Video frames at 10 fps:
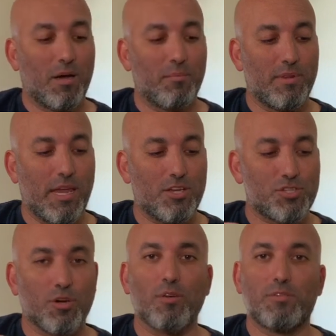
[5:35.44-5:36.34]
they
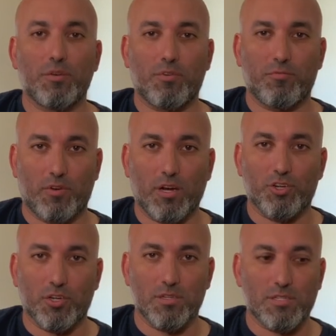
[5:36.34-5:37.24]
serve different
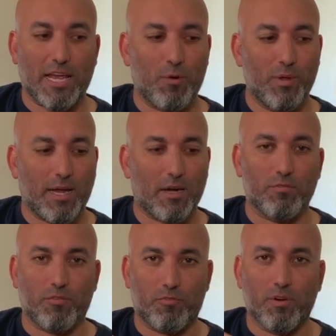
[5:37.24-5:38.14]
functions, and we kind of
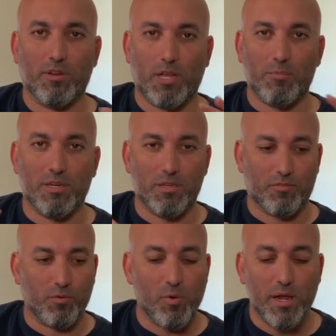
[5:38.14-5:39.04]
refer to them in
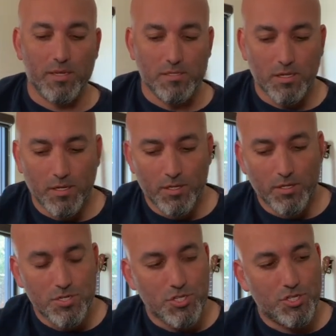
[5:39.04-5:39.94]
different ways.
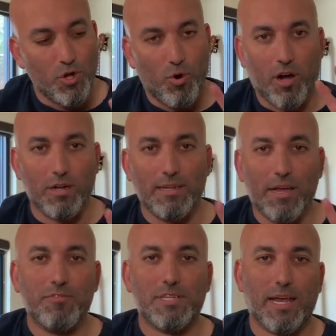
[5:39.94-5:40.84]
So our
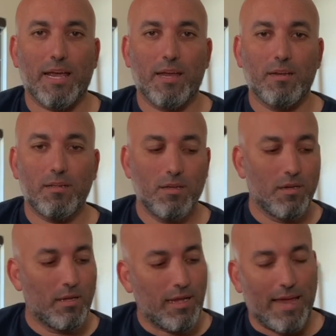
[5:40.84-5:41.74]
left hand,
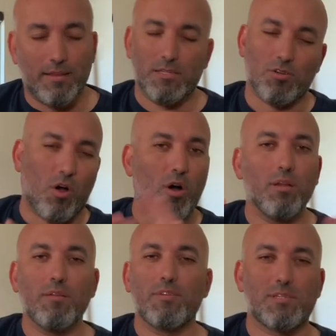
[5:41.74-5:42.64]
and
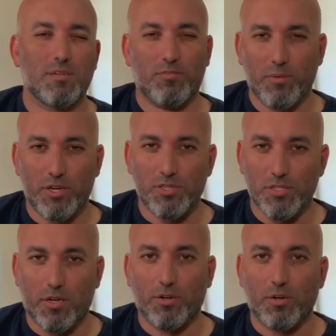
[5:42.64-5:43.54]
all of this information is
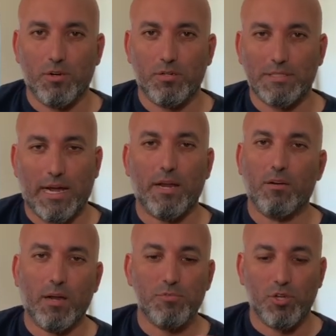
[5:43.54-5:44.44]
on your
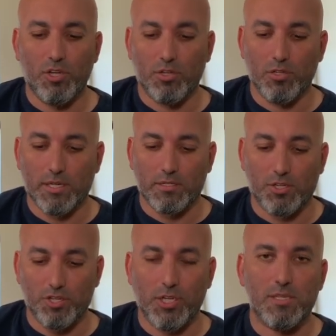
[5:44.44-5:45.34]
diagram, so you can look at the
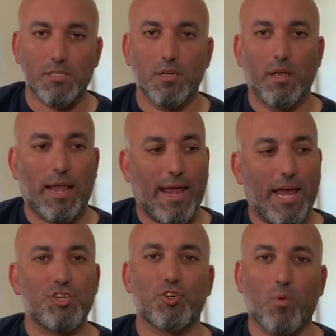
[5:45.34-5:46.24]
sheets
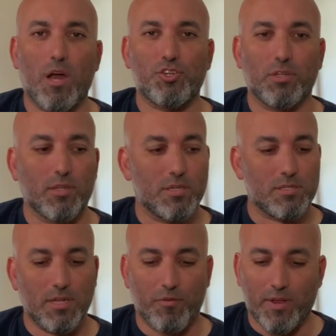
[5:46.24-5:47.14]
as you're watching
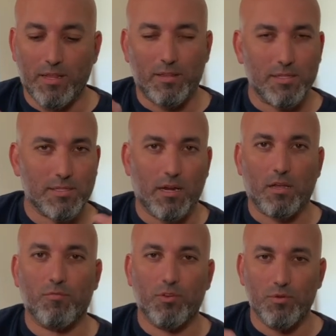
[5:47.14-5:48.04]
this. If anything's kind of
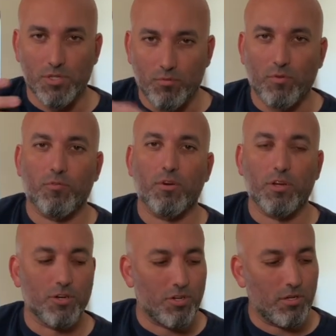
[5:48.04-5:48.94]
confusing, refer
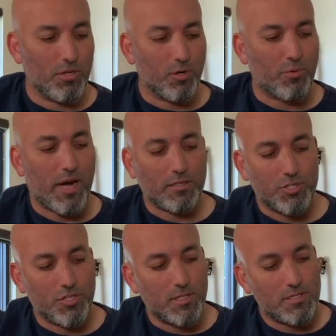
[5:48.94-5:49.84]
to your practice
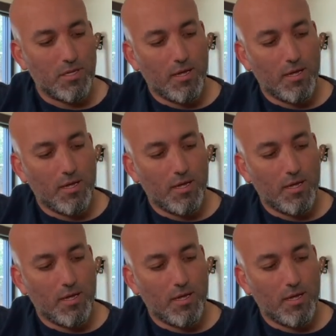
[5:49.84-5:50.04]
sheets.